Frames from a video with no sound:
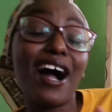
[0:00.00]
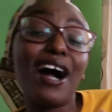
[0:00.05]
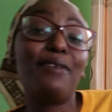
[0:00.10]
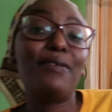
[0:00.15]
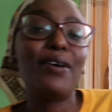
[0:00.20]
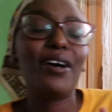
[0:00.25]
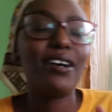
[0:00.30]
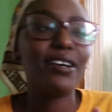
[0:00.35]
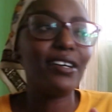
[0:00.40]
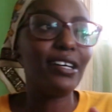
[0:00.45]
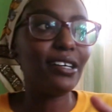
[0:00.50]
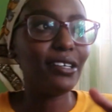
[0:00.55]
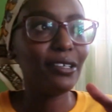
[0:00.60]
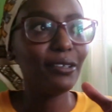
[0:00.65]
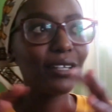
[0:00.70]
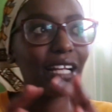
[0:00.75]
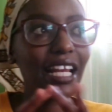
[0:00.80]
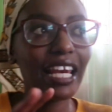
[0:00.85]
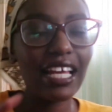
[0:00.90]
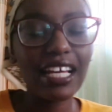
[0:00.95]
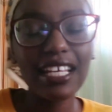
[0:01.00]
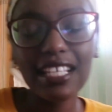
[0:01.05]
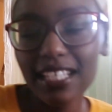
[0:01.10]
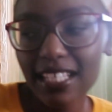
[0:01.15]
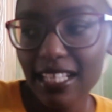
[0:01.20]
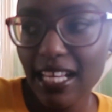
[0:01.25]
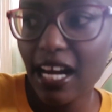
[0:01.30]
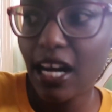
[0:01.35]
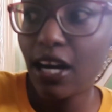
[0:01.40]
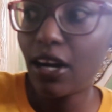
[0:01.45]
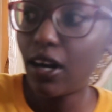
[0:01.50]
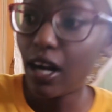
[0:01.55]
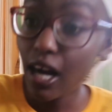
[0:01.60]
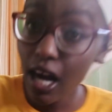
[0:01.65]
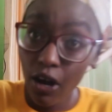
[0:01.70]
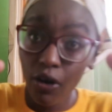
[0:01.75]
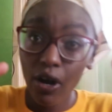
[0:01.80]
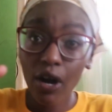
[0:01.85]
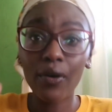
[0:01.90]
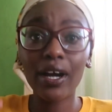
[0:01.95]
how
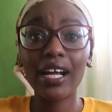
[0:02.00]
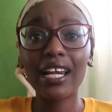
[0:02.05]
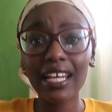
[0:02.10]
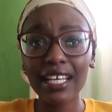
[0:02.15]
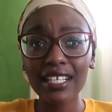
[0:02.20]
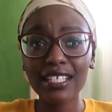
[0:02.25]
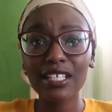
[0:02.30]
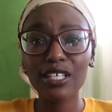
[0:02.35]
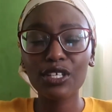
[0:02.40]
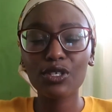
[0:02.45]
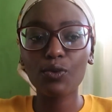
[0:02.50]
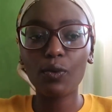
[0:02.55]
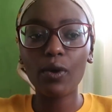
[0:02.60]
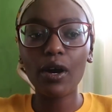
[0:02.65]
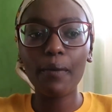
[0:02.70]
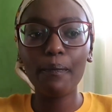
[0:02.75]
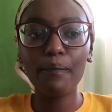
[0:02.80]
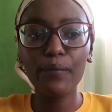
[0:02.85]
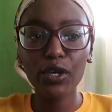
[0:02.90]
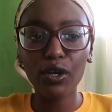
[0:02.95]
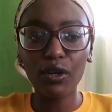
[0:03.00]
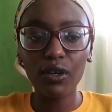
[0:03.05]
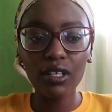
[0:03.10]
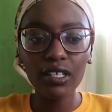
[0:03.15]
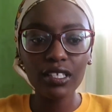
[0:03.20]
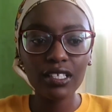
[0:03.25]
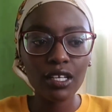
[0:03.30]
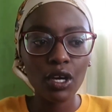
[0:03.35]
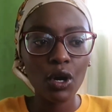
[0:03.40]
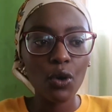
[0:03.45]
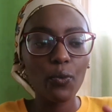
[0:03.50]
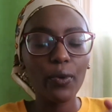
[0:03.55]
our classes were built,